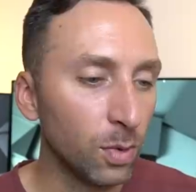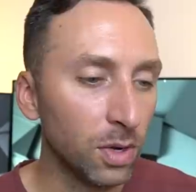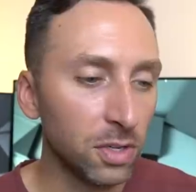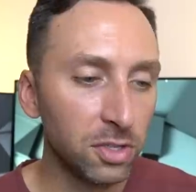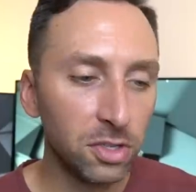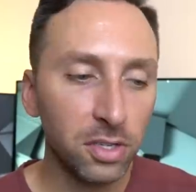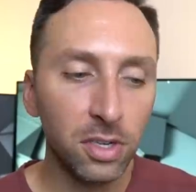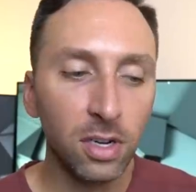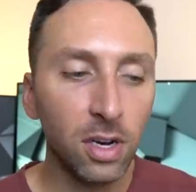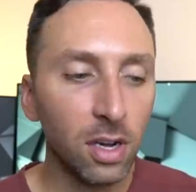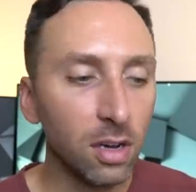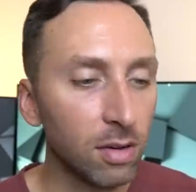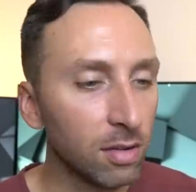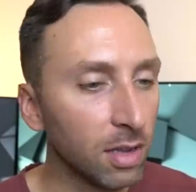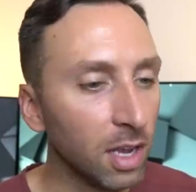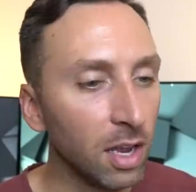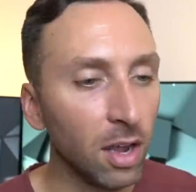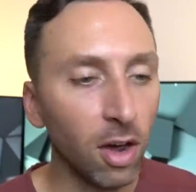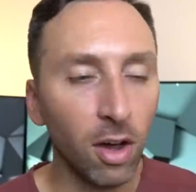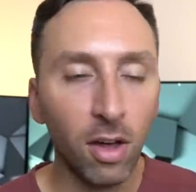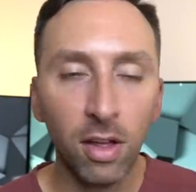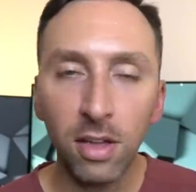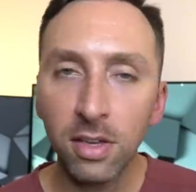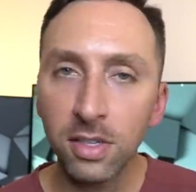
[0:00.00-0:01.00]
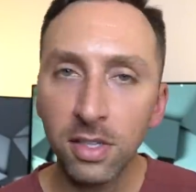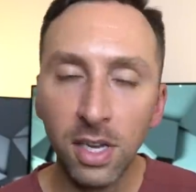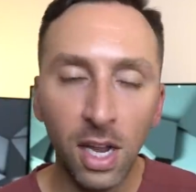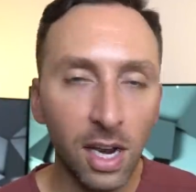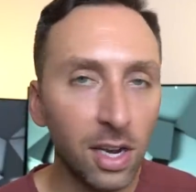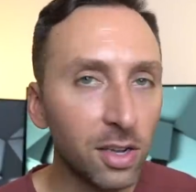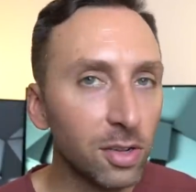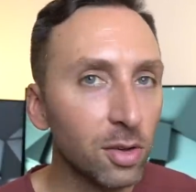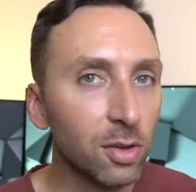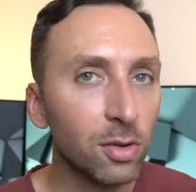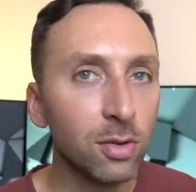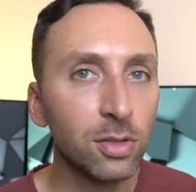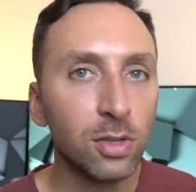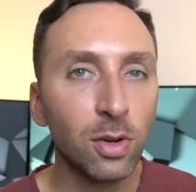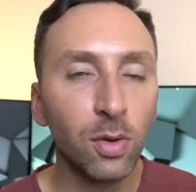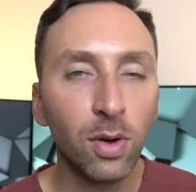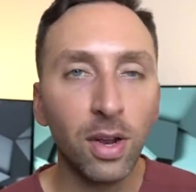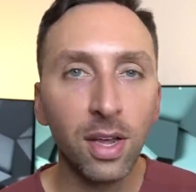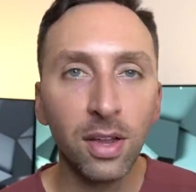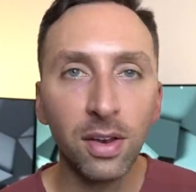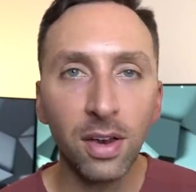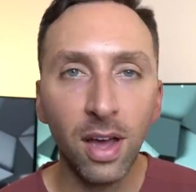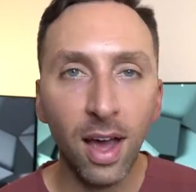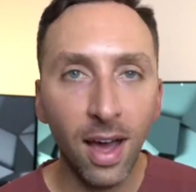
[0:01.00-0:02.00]
Which, you know, he all he's got to do is go
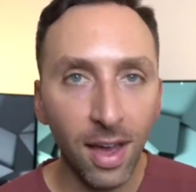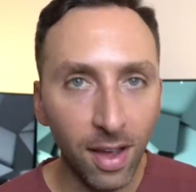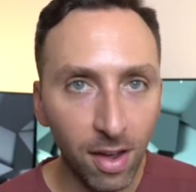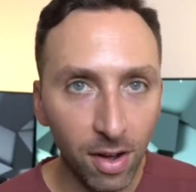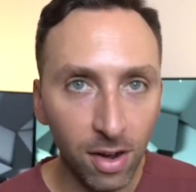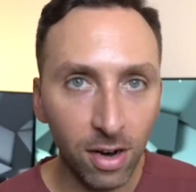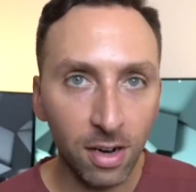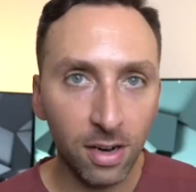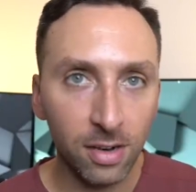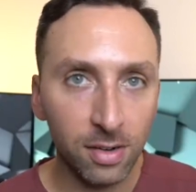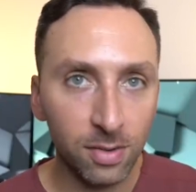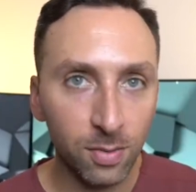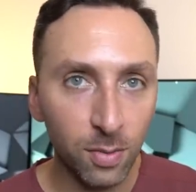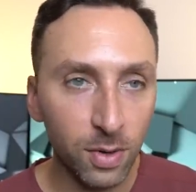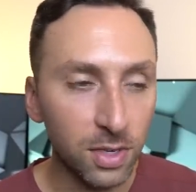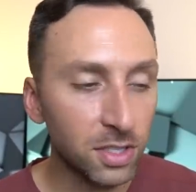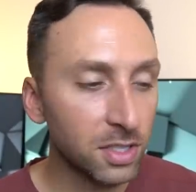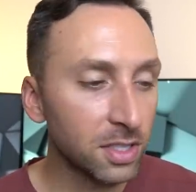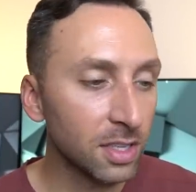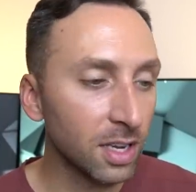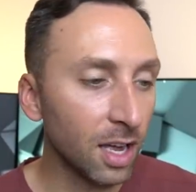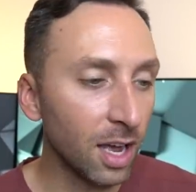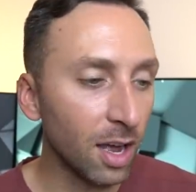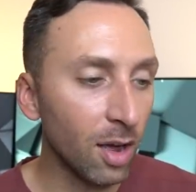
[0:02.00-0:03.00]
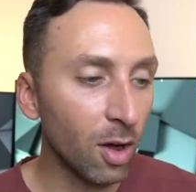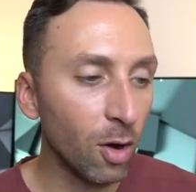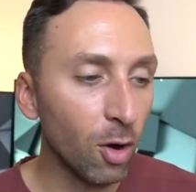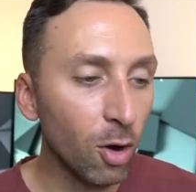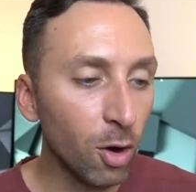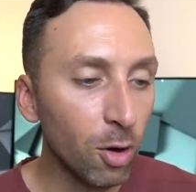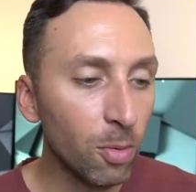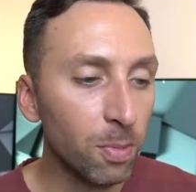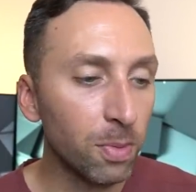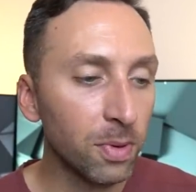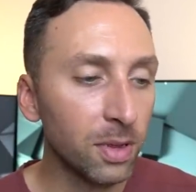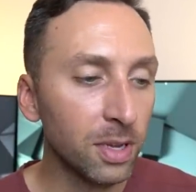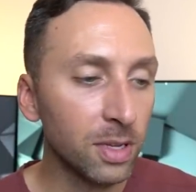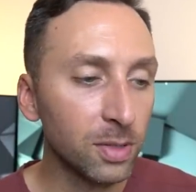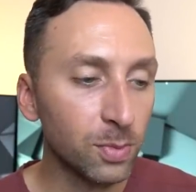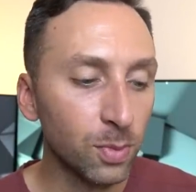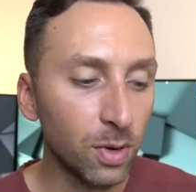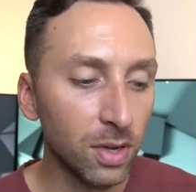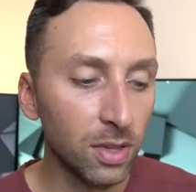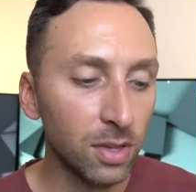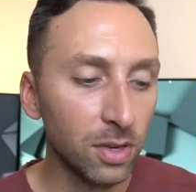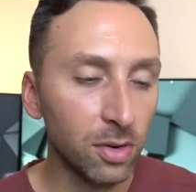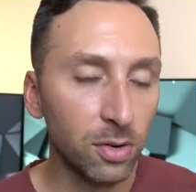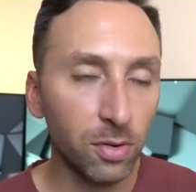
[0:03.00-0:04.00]
down to IR, which I hope is
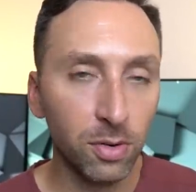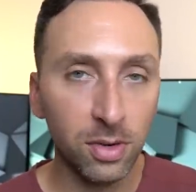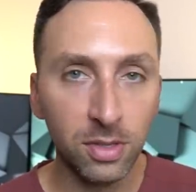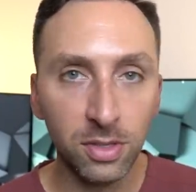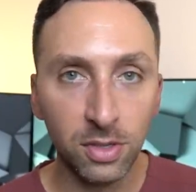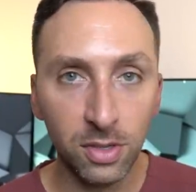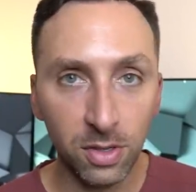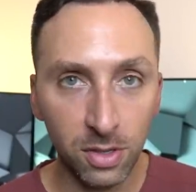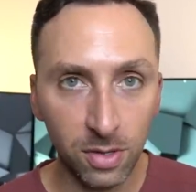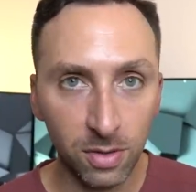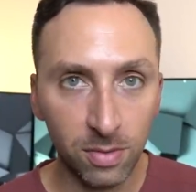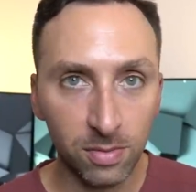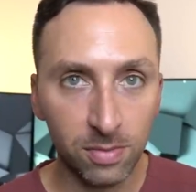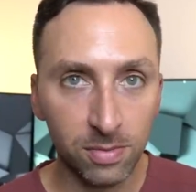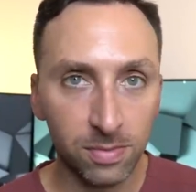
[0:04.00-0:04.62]
what they're going to do.